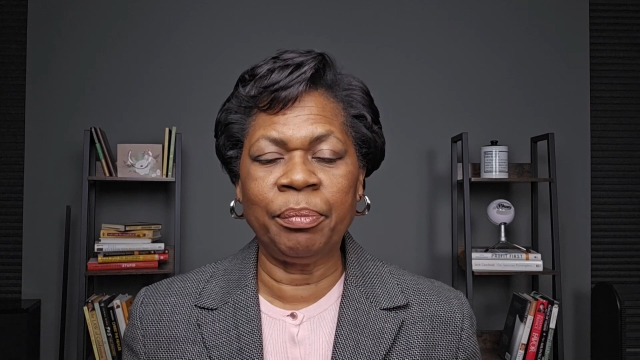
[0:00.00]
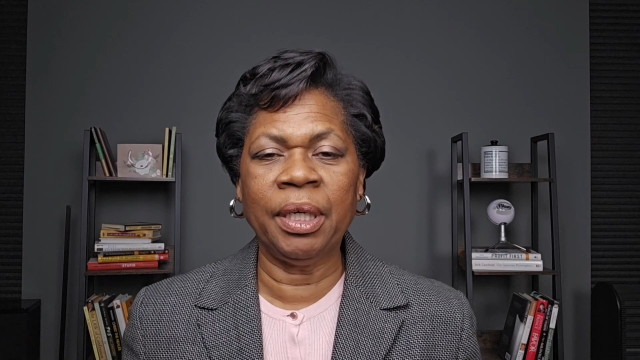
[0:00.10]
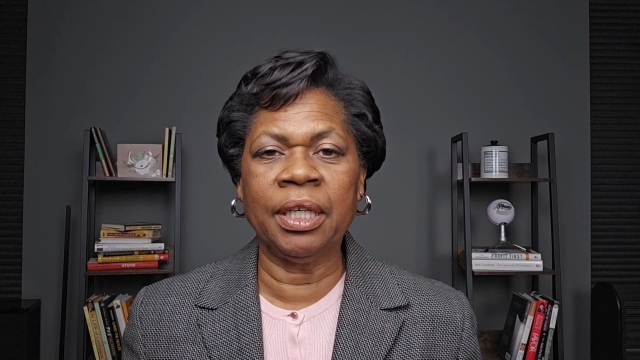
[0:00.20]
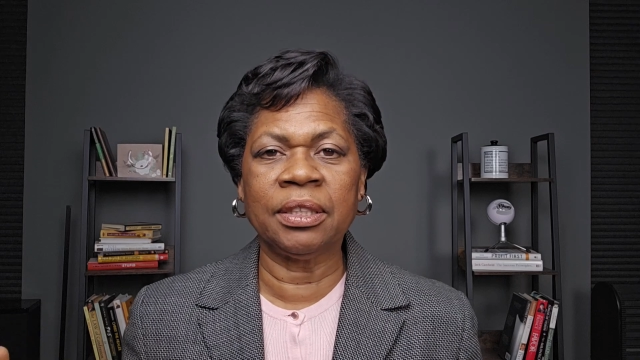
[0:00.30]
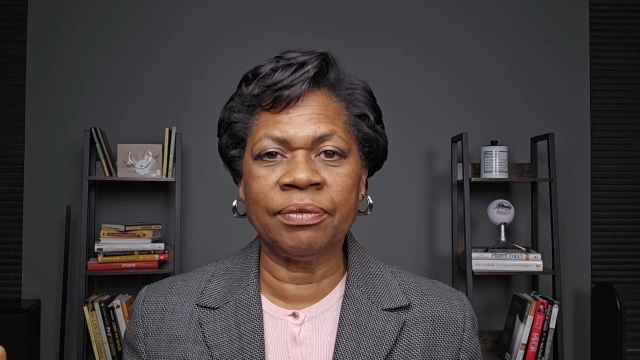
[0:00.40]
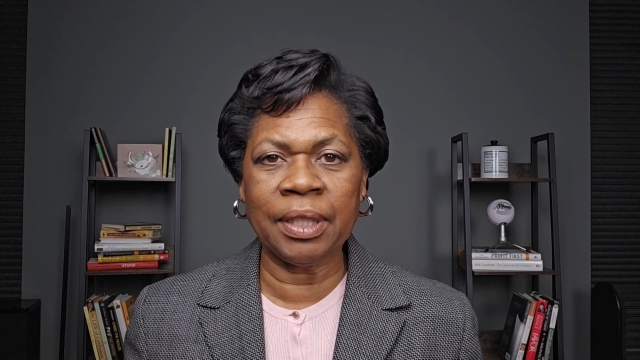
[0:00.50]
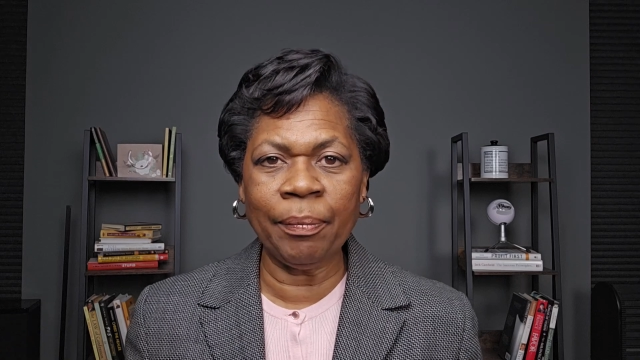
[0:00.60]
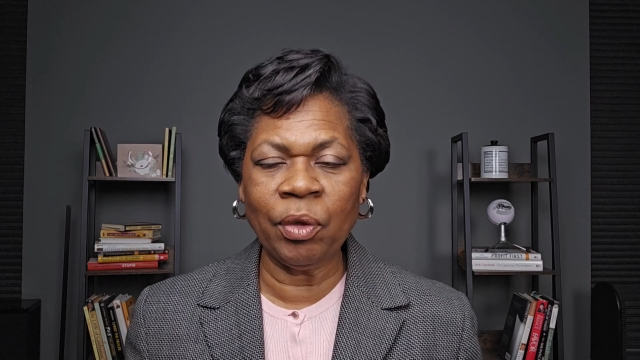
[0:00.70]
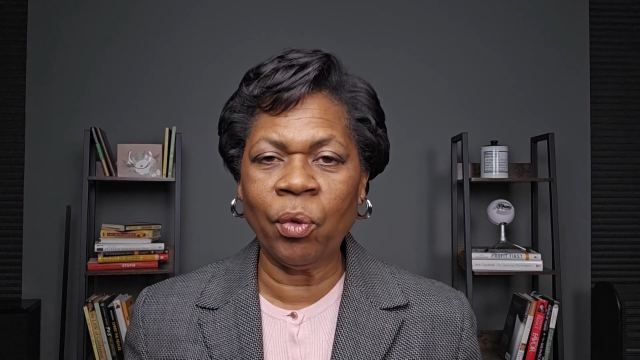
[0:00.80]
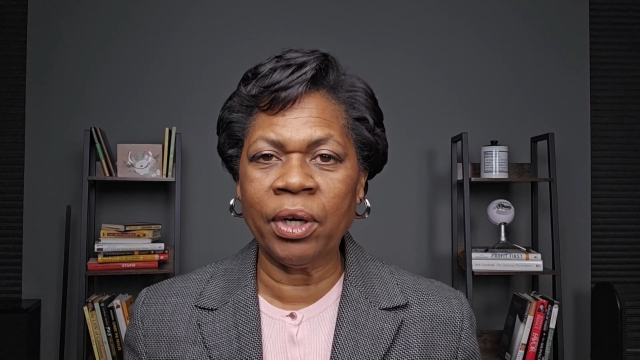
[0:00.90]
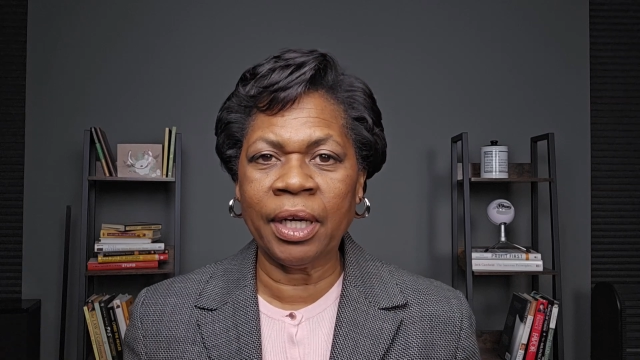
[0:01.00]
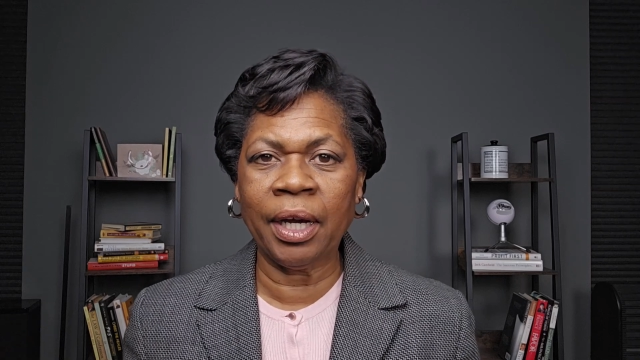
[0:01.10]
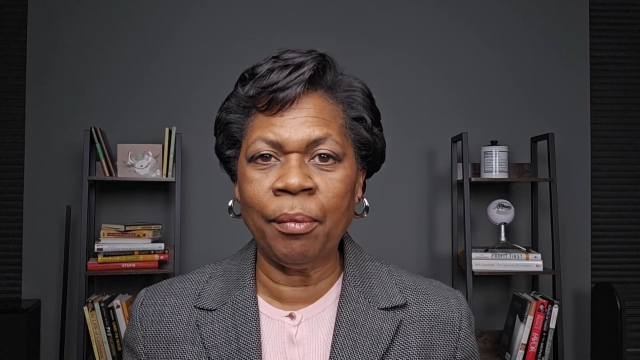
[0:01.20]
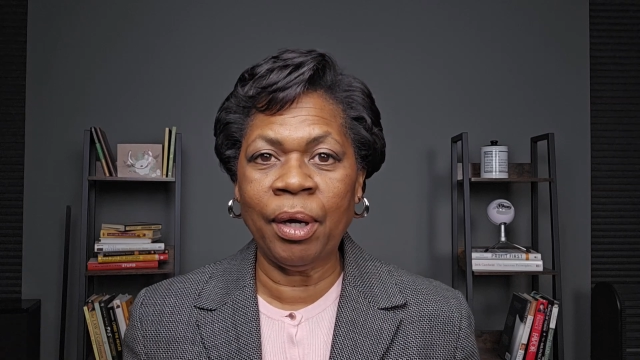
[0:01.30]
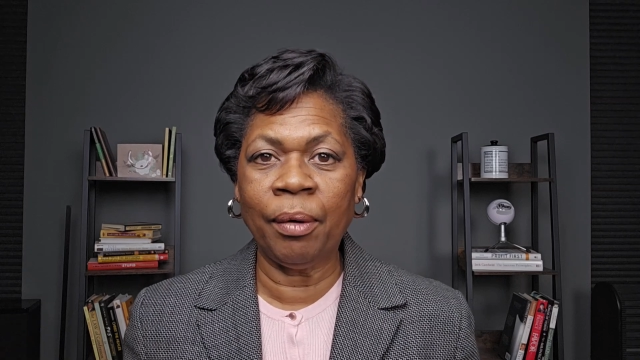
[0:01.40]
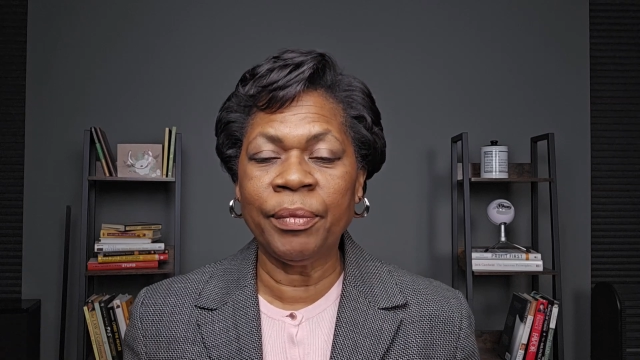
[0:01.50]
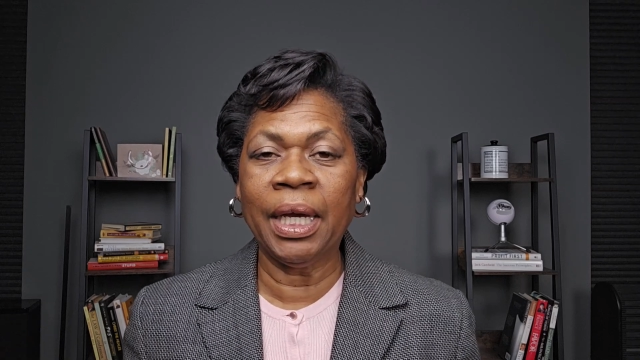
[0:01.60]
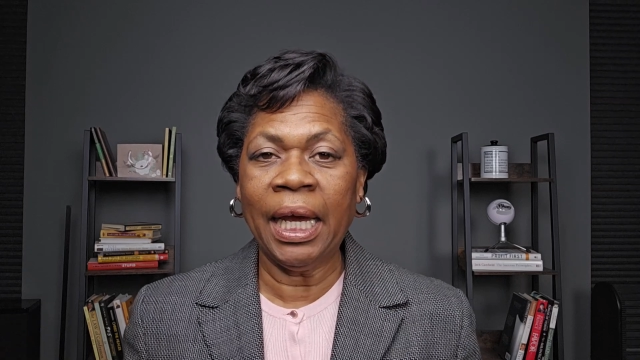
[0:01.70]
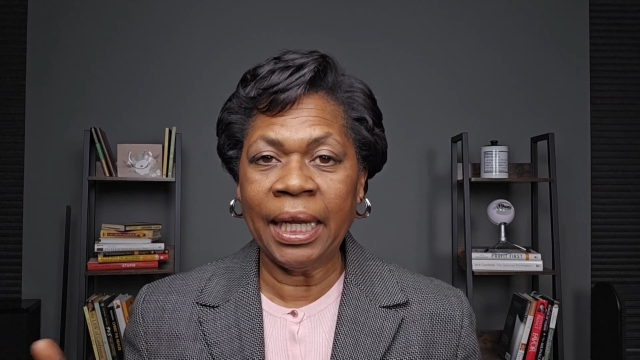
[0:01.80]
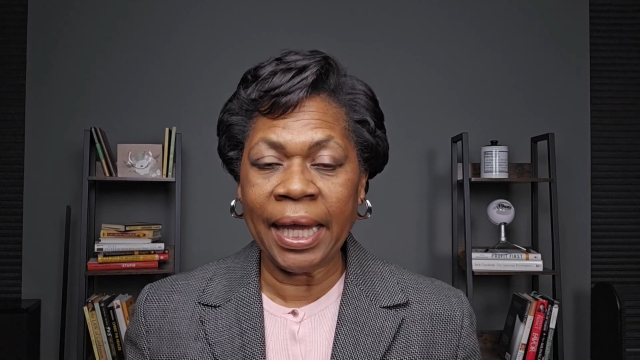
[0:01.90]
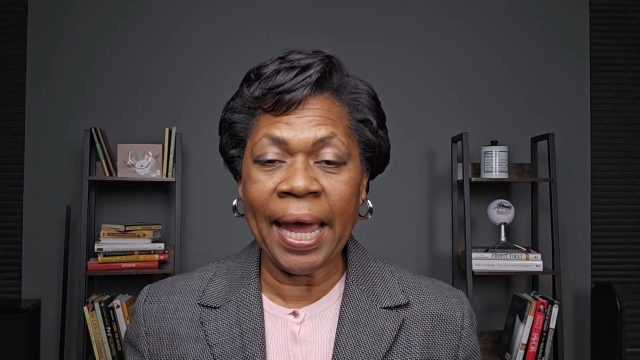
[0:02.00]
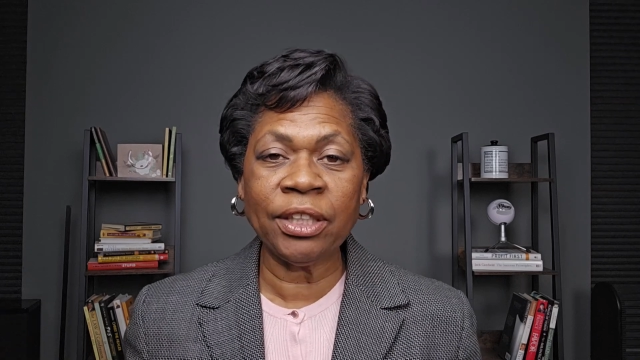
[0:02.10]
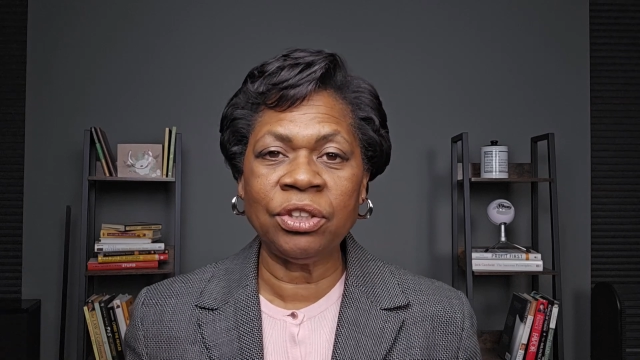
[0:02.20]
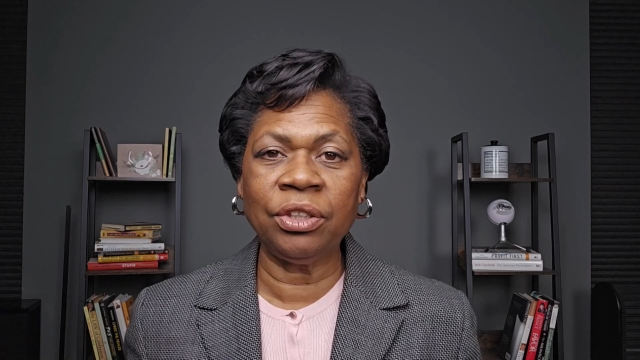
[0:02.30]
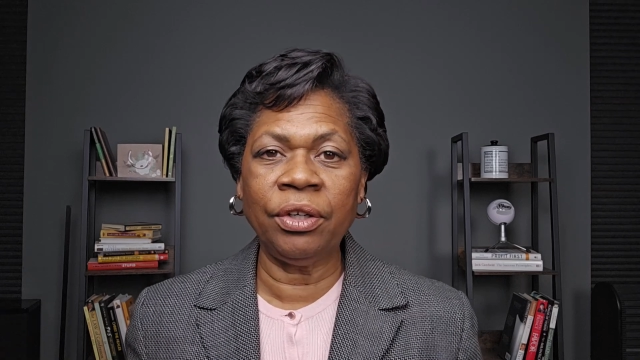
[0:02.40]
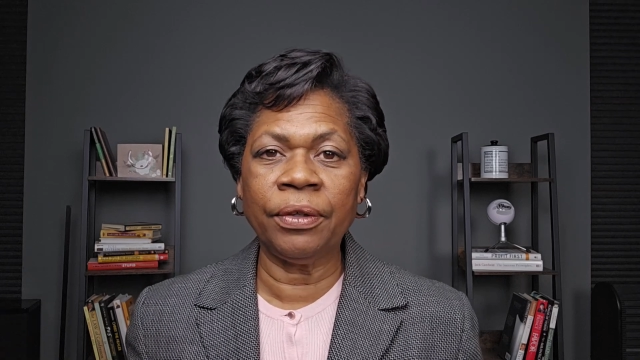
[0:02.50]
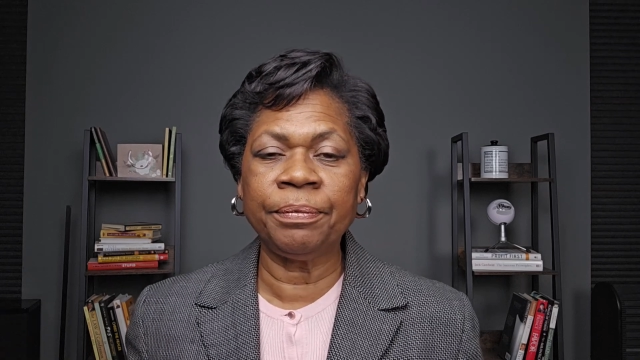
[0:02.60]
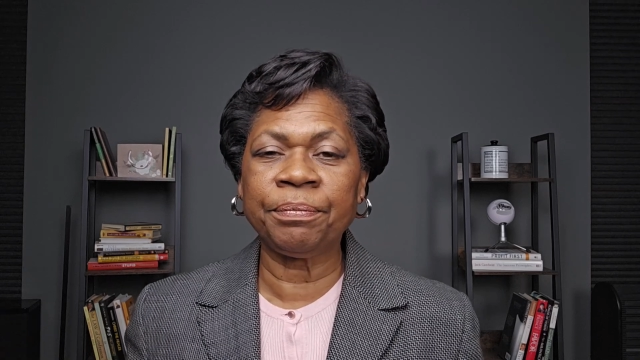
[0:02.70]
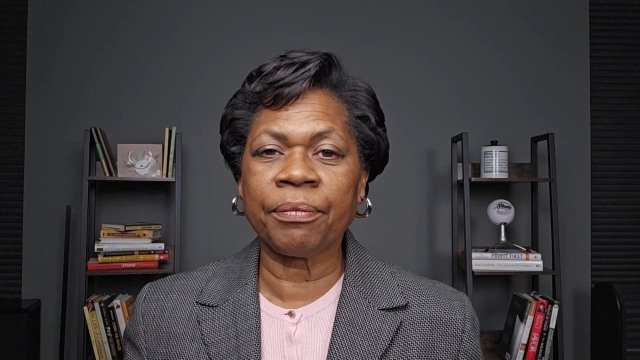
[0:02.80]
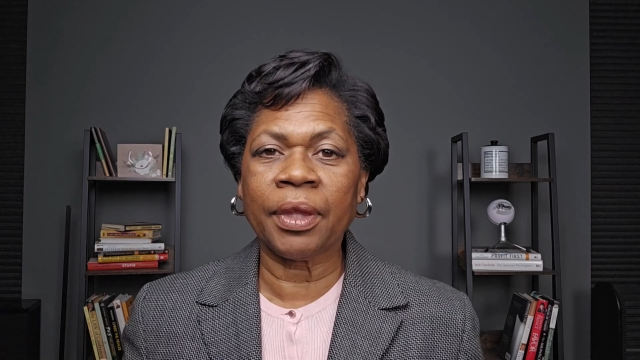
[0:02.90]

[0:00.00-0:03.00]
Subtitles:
because if something were to come up, last year,